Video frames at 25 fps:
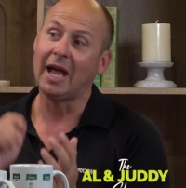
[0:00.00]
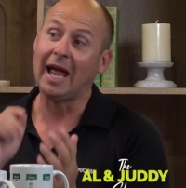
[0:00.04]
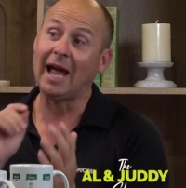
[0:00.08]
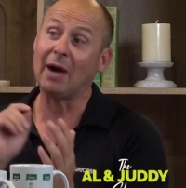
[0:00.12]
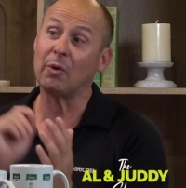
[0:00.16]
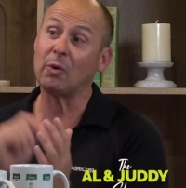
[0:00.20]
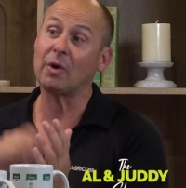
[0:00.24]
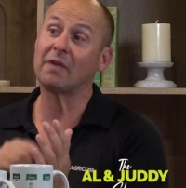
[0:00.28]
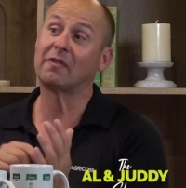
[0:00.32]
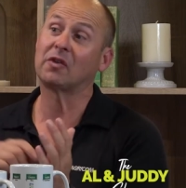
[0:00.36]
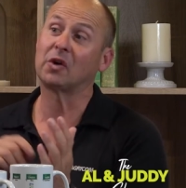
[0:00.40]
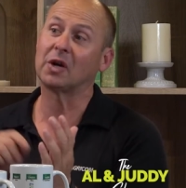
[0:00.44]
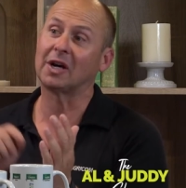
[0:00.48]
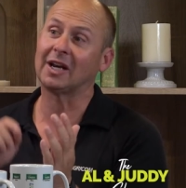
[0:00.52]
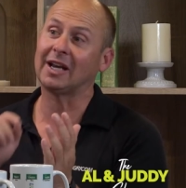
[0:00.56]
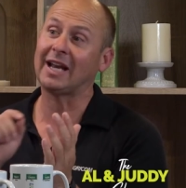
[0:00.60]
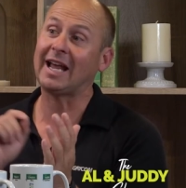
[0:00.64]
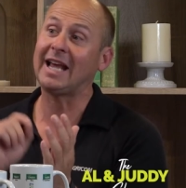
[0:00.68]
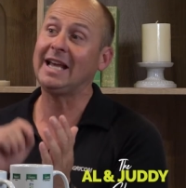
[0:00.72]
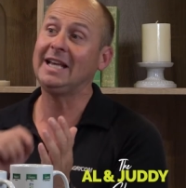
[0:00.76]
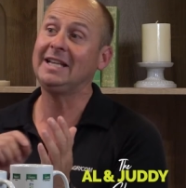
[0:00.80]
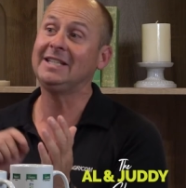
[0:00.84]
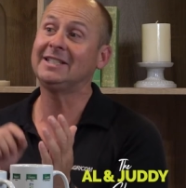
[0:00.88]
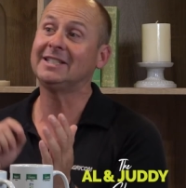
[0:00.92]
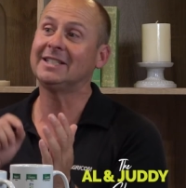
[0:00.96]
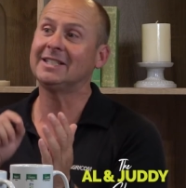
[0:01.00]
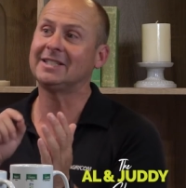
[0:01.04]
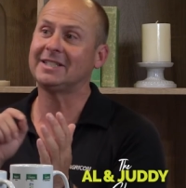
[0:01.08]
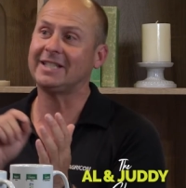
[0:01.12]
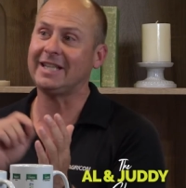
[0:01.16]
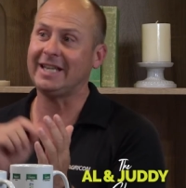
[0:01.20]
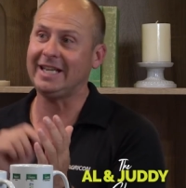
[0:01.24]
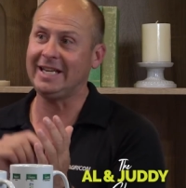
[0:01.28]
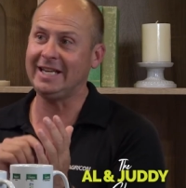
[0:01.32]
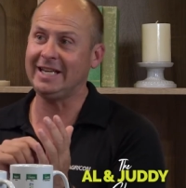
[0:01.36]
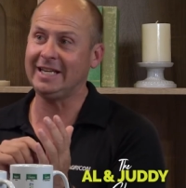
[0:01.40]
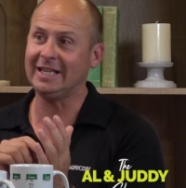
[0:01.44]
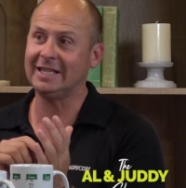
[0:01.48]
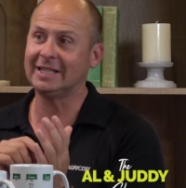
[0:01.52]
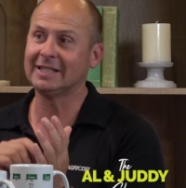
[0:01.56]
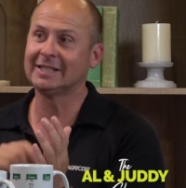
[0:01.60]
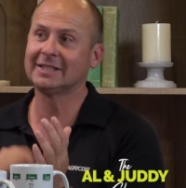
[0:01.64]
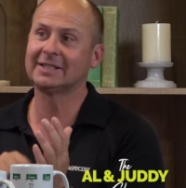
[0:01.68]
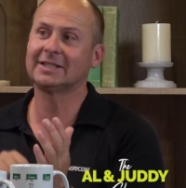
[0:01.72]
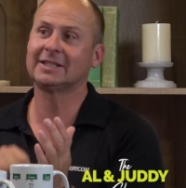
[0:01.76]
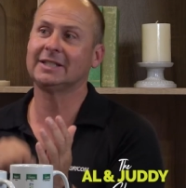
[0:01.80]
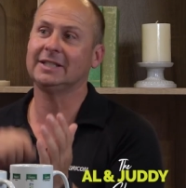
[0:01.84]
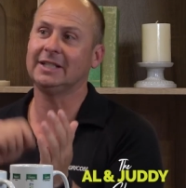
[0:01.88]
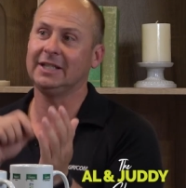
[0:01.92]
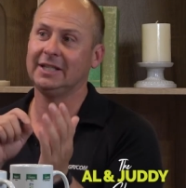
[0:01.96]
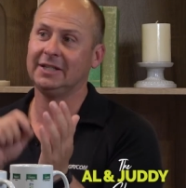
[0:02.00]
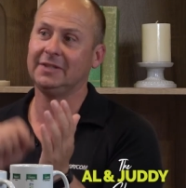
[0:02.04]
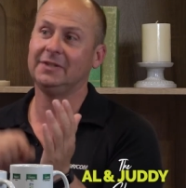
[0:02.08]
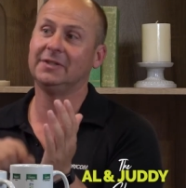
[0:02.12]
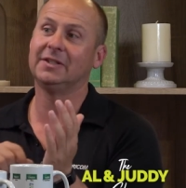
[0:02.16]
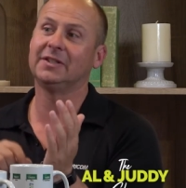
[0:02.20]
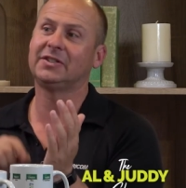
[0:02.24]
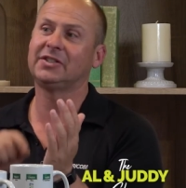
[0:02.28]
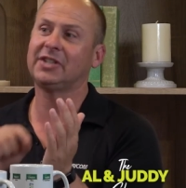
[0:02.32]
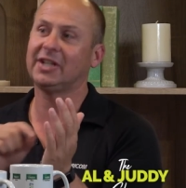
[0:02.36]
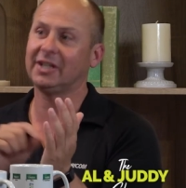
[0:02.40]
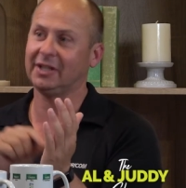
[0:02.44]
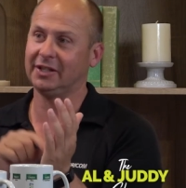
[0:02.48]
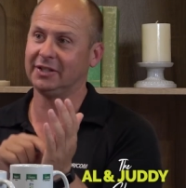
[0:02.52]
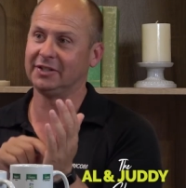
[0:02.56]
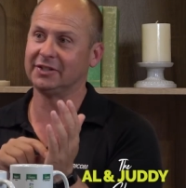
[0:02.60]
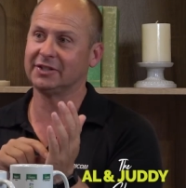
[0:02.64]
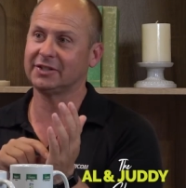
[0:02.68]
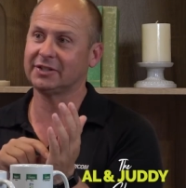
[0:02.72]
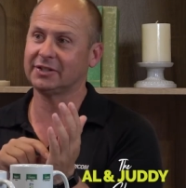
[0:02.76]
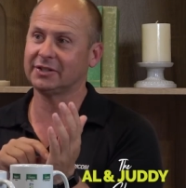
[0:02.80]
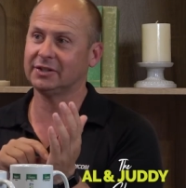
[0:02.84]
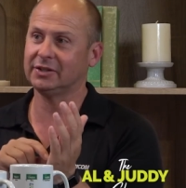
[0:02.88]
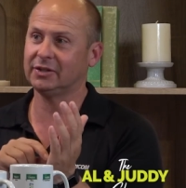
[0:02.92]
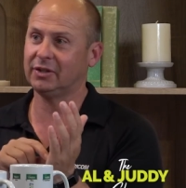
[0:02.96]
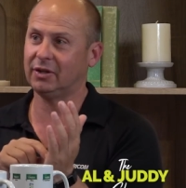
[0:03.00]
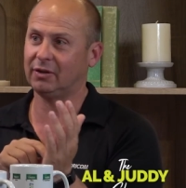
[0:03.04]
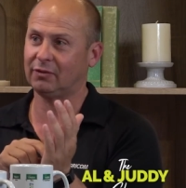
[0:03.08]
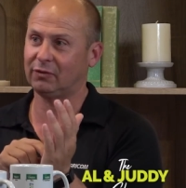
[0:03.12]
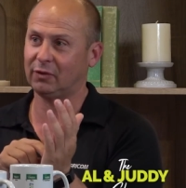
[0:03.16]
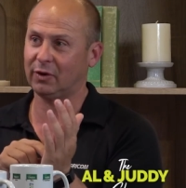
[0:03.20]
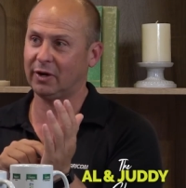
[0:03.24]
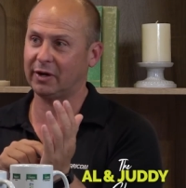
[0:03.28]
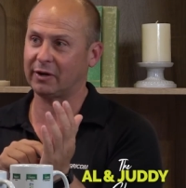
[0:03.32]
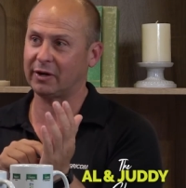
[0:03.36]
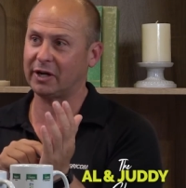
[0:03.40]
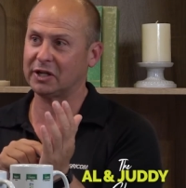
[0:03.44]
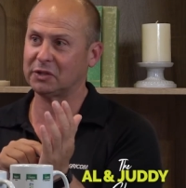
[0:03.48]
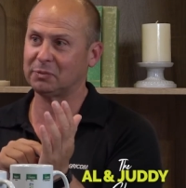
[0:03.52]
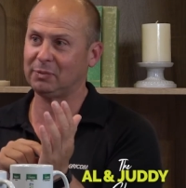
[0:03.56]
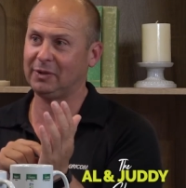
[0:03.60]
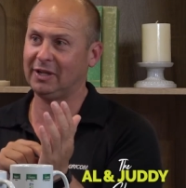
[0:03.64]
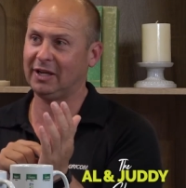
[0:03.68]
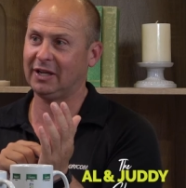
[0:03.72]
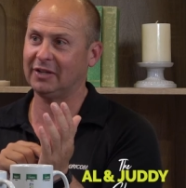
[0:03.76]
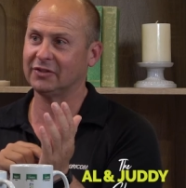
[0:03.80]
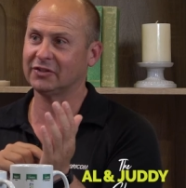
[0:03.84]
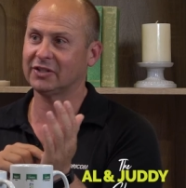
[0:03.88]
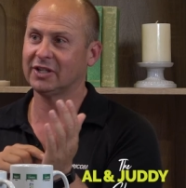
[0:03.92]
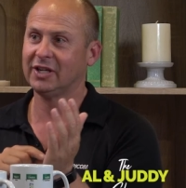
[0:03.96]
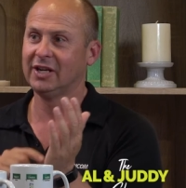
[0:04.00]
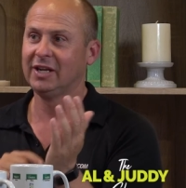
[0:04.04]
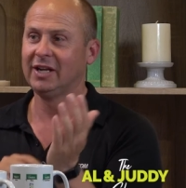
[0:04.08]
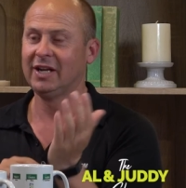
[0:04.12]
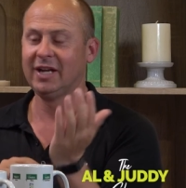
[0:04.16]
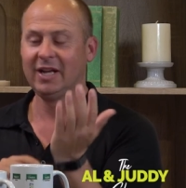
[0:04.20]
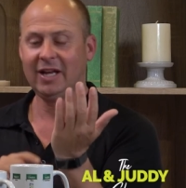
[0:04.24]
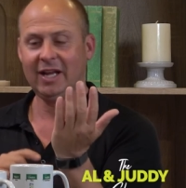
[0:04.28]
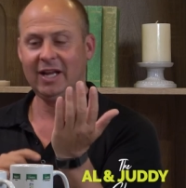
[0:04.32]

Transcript: However, it lays its eggs in the tillers of ryegrass plants,